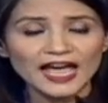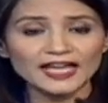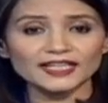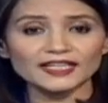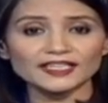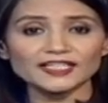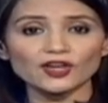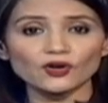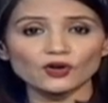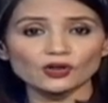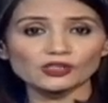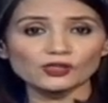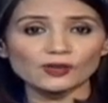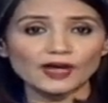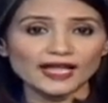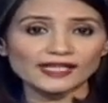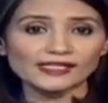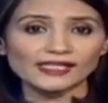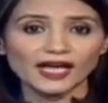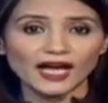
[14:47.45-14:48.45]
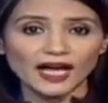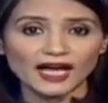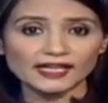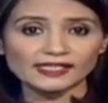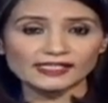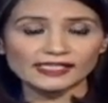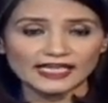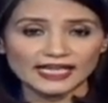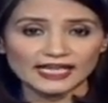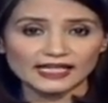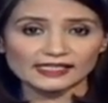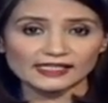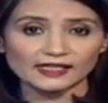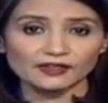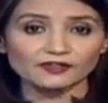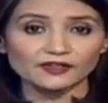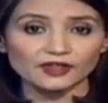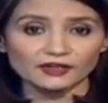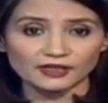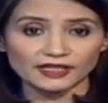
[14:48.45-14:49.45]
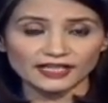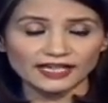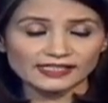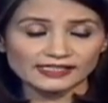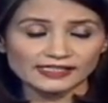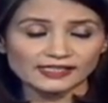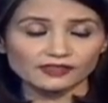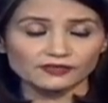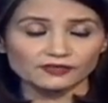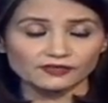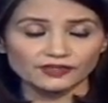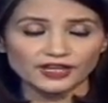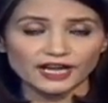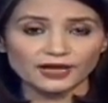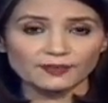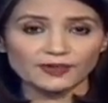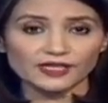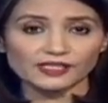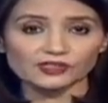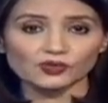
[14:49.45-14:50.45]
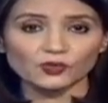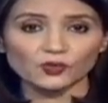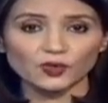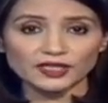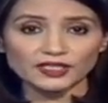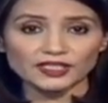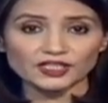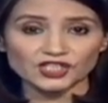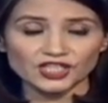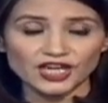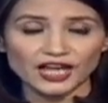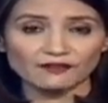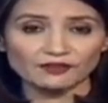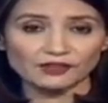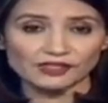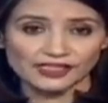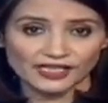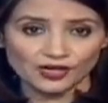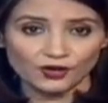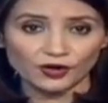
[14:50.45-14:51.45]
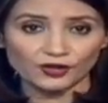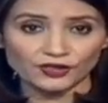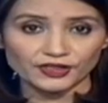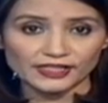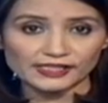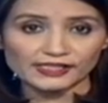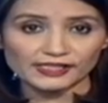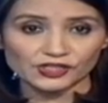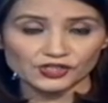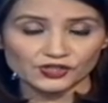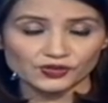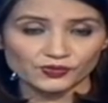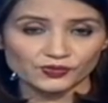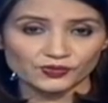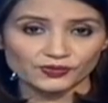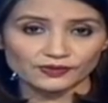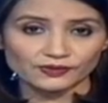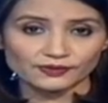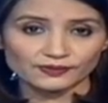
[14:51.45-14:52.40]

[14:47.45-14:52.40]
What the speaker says: And India also has the highest cases of rabies. So what did she have to say on this issue?